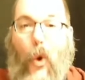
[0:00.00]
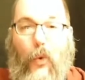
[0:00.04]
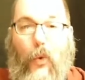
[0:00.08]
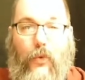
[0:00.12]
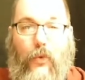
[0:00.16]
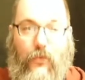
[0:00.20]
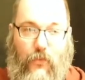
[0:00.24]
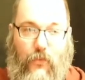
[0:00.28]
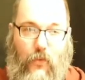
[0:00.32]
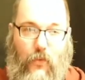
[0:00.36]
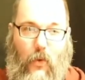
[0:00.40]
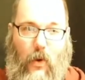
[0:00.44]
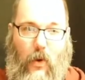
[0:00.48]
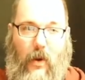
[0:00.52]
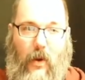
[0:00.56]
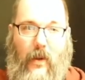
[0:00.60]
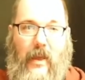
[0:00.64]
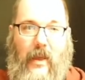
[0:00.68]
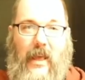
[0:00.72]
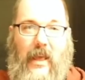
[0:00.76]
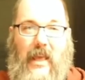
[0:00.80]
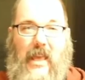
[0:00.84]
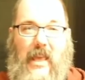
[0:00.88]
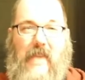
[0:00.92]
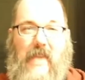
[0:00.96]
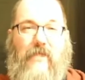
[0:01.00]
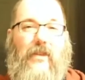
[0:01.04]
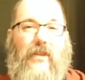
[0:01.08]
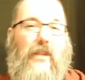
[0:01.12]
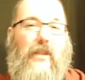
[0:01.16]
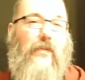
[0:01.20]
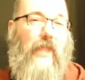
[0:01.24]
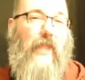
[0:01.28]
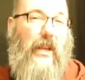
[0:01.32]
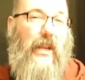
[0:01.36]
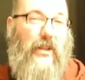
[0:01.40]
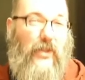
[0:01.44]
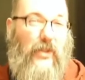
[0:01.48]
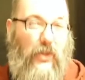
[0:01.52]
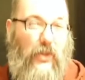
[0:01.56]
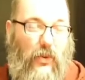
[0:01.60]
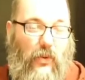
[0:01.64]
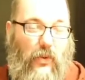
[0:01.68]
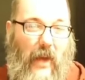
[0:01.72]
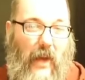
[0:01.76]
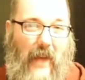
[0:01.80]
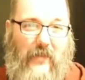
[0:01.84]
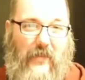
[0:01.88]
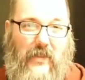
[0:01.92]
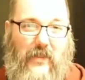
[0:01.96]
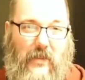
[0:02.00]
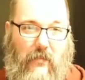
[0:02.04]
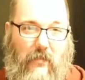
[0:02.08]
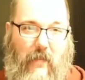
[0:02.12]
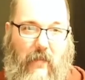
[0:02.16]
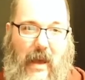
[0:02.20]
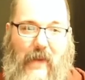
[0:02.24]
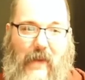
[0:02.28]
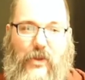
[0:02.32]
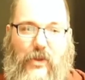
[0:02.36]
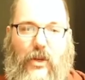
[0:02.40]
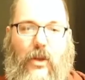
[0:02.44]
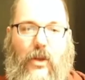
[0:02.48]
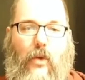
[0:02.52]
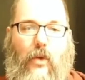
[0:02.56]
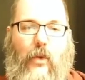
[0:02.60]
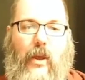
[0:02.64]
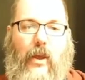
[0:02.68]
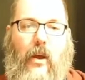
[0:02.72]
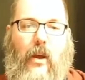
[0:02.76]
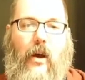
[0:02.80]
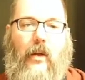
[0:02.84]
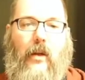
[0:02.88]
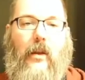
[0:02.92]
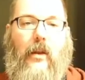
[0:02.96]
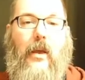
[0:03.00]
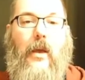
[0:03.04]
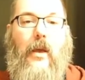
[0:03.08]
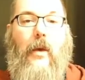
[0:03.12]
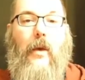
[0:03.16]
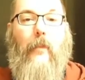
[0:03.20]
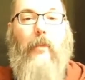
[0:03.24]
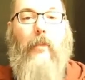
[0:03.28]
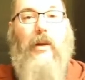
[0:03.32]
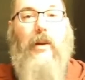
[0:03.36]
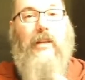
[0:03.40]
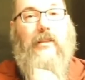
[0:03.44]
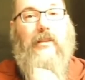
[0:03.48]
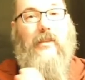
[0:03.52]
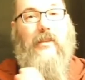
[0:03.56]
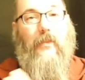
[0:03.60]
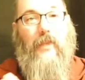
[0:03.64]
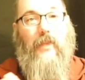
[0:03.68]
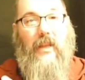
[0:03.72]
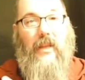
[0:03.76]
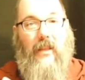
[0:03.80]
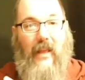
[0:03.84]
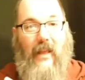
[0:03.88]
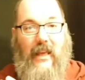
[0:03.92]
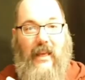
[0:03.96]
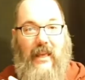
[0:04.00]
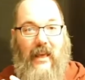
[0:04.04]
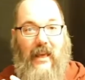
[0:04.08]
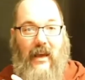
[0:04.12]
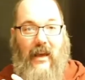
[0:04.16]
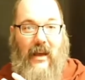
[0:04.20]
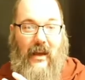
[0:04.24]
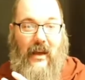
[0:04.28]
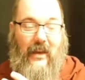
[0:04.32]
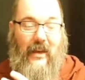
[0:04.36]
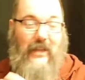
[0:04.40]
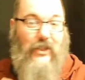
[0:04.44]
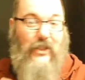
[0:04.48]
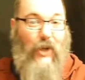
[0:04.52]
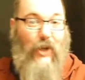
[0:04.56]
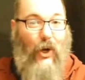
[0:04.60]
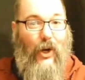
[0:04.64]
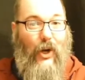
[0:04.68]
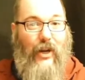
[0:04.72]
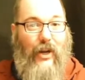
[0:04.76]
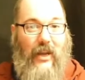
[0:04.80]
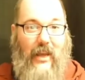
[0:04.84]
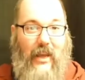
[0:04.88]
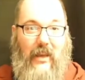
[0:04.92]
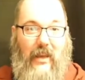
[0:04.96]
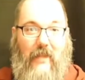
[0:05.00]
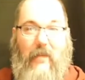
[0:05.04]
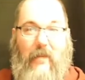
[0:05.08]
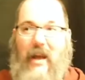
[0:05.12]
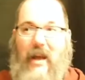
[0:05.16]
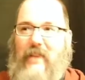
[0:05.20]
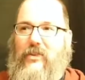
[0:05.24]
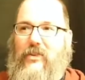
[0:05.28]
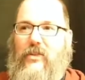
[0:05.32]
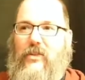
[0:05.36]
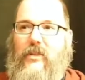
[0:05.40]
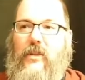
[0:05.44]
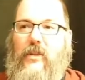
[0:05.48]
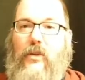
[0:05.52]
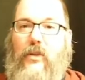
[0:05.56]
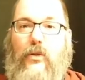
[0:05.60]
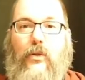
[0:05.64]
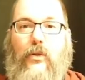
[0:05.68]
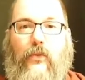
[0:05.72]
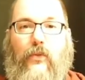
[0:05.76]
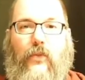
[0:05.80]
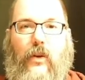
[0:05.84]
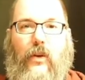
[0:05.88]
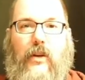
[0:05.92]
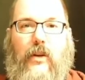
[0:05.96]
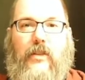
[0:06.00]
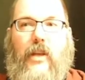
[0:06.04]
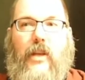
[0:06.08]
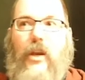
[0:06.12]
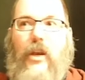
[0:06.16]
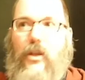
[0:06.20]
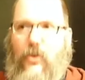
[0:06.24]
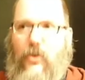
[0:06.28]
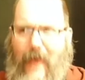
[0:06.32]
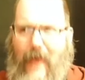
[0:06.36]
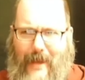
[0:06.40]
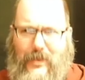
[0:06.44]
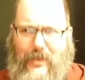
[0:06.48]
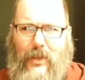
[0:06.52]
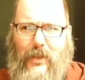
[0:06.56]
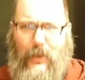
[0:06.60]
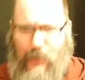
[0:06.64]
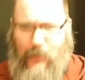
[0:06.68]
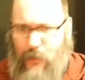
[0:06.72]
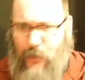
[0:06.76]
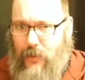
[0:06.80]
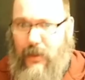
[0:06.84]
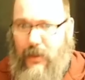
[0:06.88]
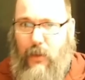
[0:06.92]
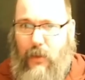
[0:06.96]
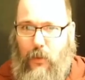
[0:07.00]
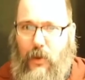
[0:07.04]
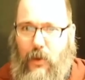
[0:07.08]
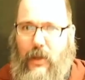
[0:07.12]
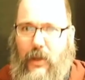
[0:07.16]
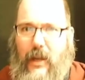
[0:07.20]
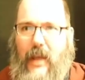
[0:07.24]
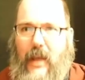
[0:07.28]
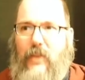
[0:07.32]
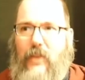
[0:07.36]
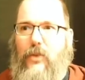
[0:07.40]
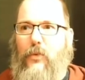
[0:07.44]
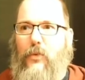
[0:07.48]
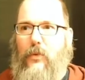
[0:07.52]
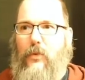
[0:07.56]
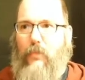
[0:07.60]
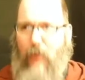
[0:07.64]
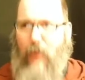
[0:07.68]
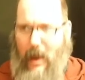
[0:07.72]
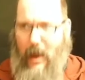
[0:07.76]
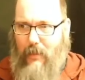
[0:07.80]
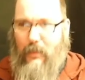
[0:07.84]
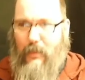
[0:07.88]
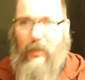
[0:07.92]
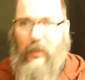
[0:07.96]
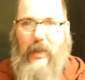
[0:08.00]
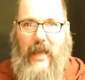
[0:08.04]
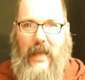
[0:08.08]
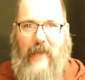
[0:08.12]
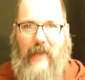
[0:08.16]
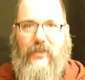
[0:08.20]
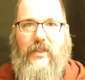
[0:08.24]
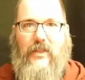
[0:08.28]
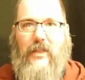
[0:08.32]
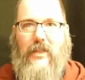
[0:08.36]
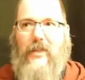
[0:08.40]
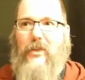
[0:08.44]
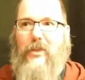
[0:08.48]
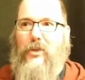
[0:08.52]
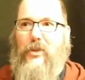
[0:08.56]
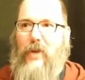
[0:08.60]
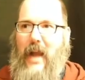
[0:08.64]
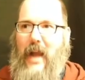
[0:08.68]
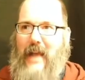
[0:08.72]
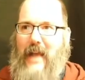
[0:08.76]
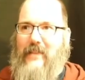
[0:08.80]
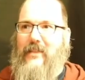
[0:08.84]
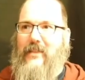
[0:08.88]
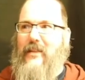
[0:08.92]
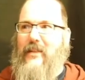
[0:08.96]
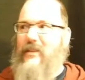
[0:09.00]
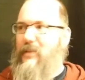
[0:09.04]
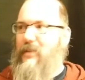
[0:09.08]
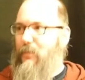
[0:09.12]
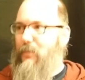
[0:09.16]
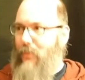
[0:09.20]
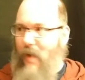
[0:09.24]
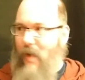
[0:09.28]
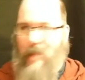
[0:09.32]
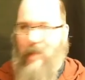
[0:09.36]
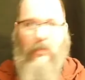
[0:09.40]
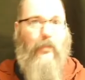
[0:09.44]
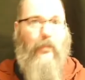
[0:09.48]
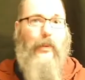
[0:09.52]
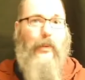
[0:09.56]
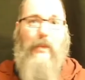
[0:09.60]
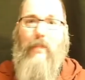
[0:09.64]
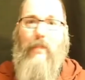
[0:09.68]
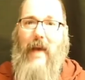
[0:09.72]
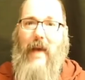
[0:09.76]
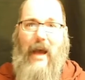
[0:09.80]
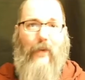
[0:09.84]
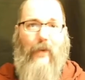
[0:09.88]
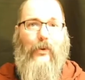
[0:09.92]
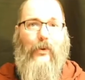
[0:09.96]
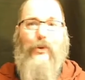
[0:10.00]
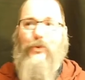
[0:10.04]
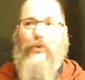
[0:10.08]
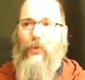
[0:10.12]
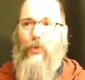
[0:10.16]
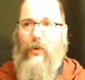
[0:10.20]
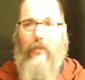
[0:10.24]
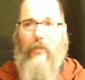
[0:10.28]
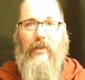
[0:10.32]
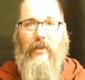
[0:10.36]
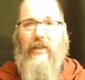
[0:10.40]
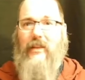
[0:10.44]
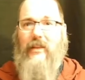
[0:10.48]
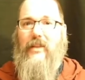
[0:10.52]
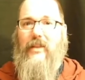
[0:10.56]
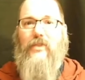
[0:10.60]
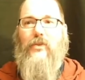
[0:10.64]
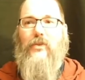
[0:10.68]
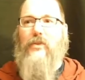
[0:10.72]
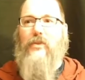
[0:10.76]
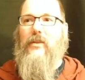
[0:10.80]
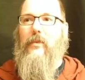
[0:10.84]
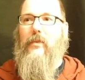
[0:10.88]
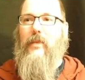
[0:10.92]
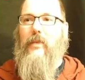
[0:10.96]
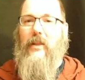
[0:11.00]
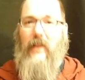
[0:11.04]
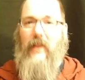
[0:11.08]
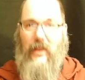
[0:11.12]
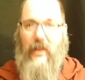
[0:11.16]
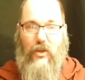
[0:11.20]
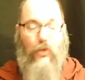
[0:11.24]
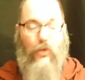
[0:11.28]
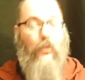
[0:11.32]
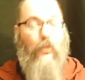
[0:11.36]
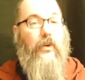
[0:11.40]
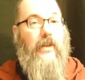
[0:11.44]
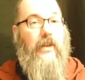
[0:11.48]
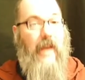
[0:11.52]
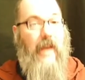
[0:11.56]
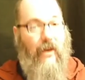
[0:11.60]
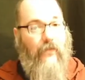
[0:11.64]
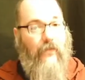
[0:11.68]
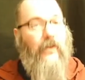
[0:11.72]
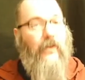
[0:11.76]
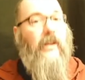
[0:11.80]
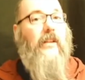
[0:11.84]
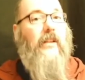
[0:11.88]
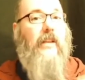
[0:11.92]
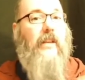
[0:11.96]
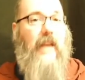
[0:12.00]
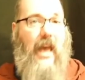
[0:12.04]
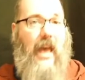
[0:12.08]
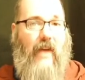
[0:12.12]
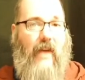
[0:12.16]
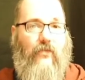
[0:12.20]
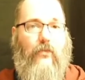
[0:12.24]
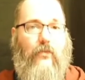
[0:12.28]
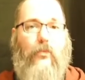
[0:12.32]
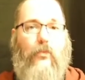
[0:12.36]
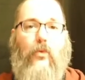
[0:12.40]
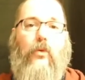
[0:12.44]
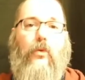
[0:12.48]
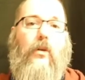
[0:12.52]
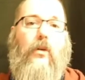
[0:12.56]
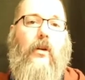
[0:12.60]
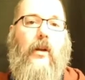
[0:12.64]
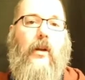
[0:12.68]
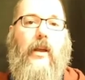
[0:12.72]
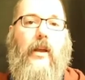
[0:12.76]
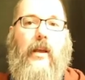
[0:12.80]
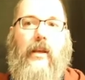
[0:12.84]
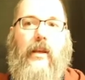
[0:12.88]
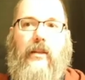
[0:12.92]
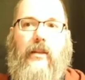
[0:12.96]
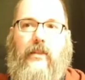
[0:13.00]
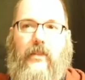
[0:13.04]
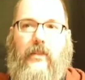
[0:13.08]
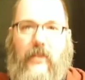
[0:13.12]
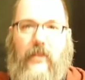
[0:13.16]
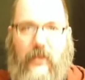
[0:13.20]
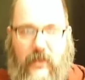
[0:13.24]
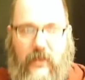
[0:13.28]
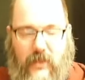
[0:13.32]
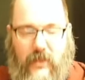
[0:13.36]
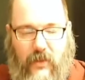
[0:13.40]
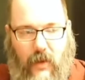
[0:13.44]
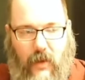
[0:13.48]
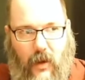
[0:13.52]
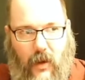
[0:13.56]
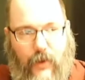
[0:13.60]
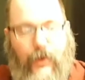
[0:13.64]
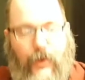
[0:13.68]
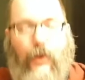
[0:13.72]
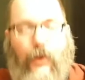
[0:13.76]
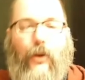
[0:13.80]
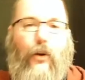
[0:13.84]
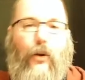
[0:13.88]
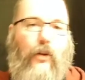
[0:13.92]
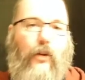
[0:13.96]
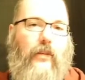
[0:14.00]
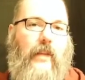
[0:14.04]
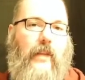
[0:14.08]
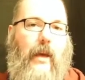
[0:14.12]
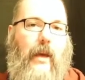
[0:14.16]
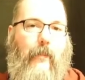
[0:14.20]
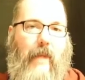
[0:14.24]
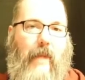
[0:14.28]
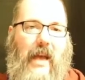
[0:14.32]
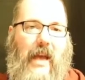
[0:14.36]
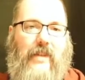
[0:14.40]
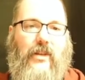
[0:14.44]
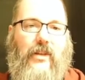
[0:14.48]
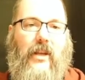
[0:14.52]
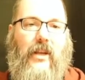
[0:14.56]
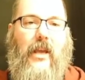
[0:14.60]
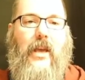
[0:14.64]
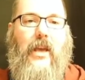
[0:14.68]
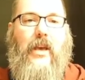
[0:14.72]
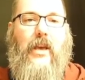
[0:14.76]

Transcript: for, even if they do have some magic going on. But in something like Eternia and Masters of the Universe, you absolutely would, and you would probably have signature assets and probably powers or abilities or something. Like, you would definitely have more to undergird that magic.